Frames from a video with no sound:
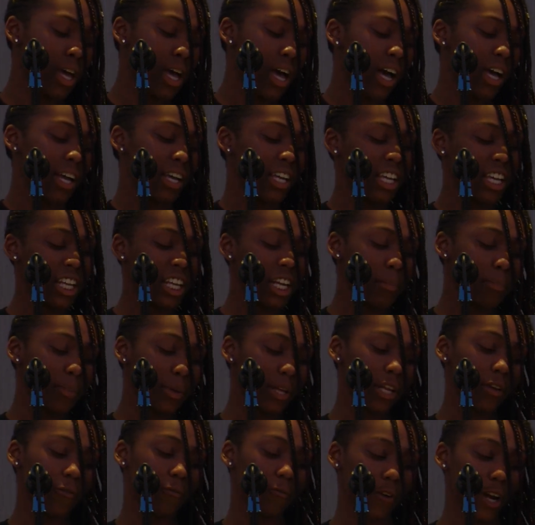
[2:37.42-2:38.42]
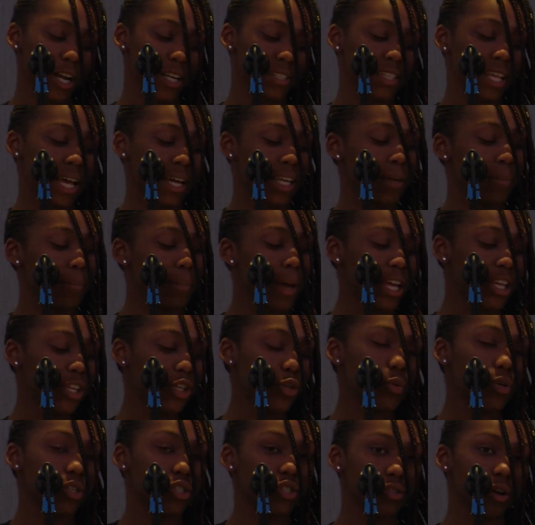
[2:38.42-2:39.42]
An itty bitty phrase that can make
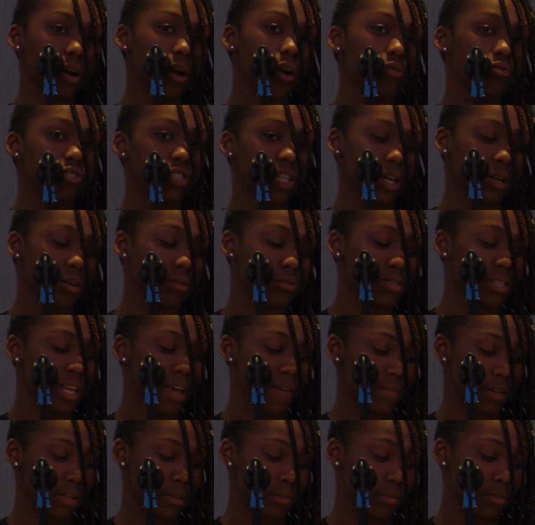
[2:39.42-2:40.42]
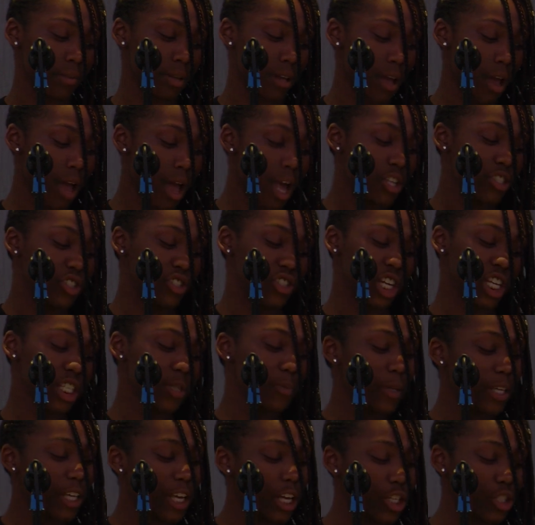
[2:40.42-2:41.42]
you a star on Channel 7
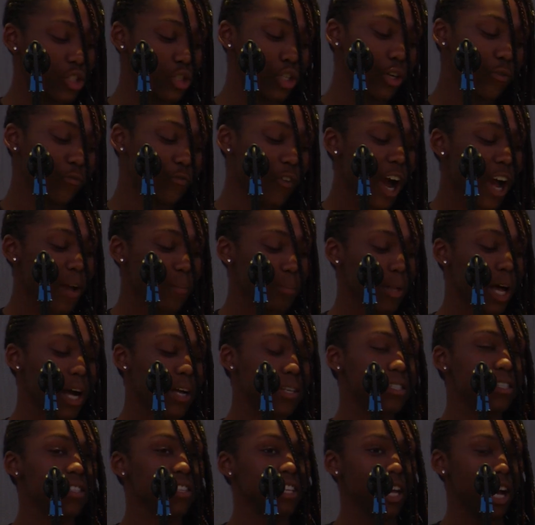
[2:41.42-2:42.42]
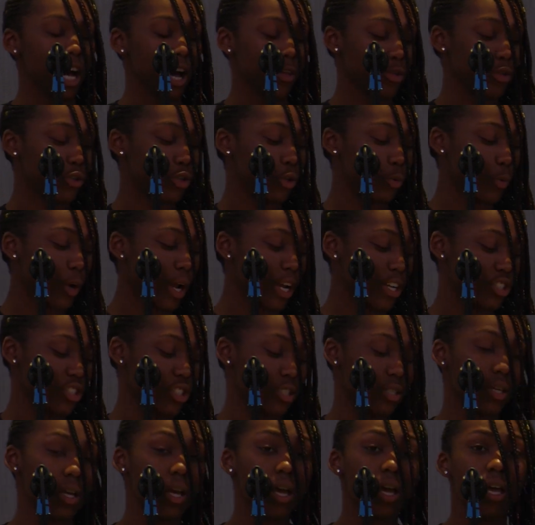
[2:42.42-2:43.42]
just because you're five blocks in the other
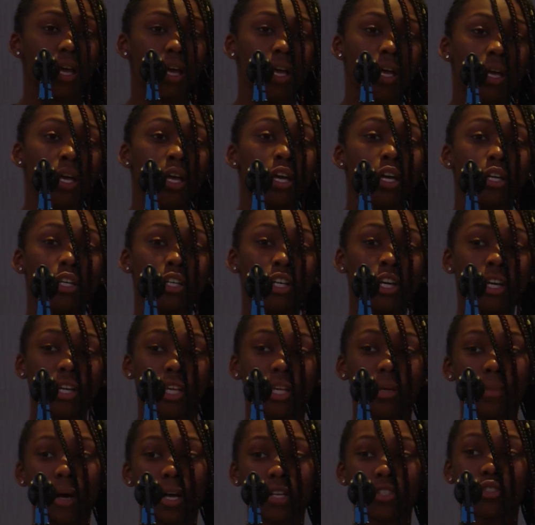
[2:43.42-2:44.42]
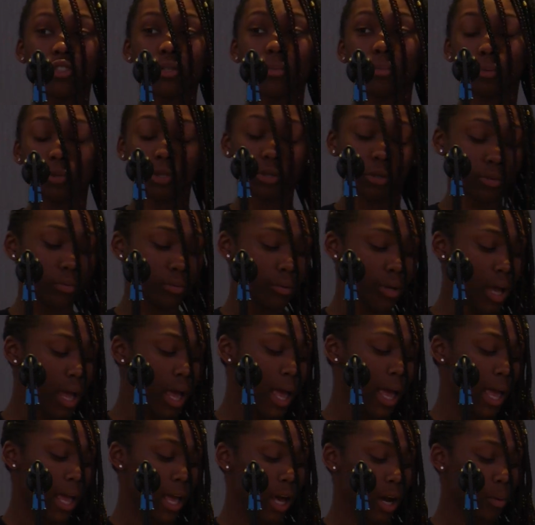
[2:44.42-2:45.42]
direction. Cookie Monster Blue
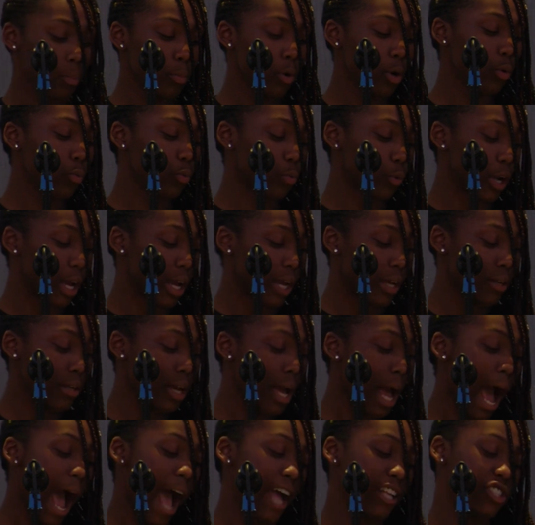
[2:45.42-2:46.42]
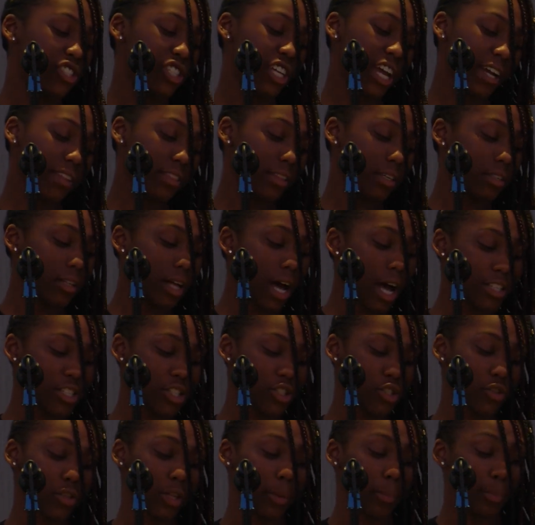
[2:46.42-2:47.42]
Elmo Red. I checked the
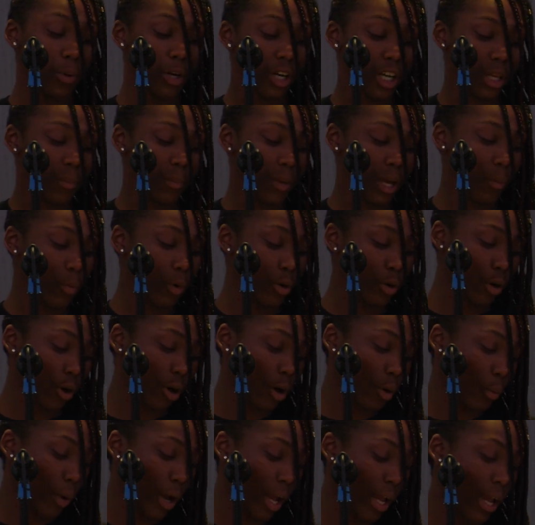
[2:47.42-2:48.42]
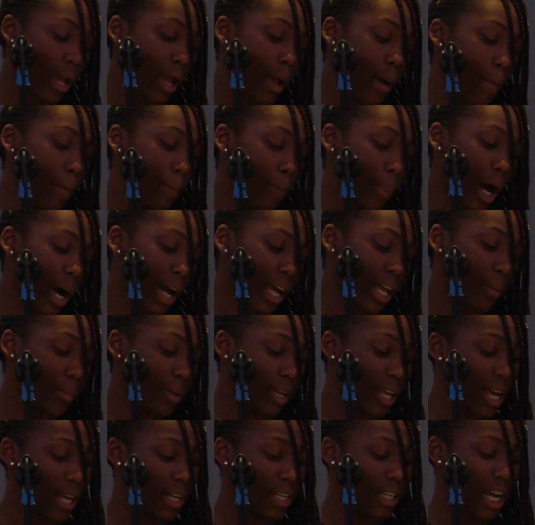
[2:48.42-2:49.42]
closet so the boogeyman would go away. Bought him
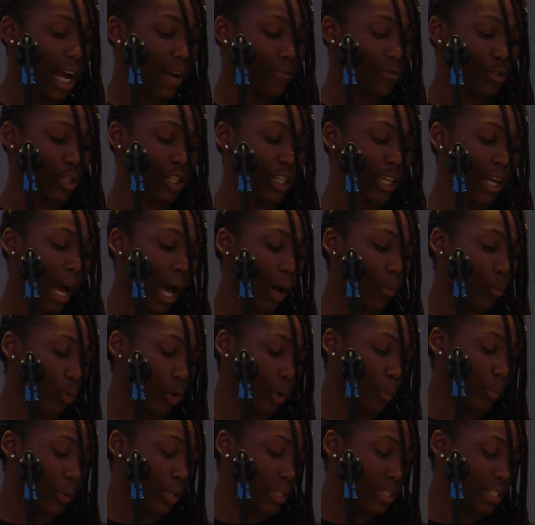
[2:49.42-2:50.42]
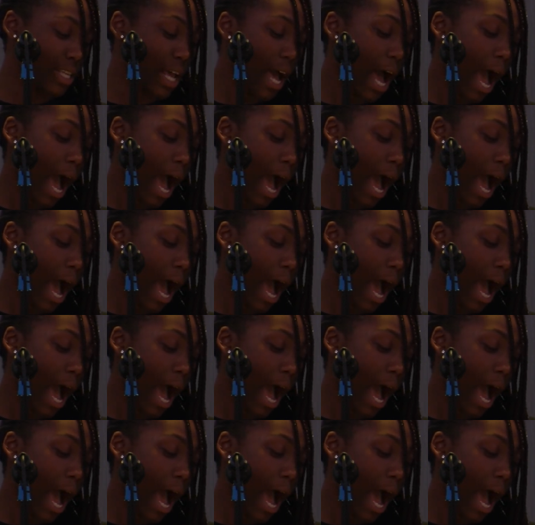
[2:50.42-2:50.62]
candy after he got whoopings.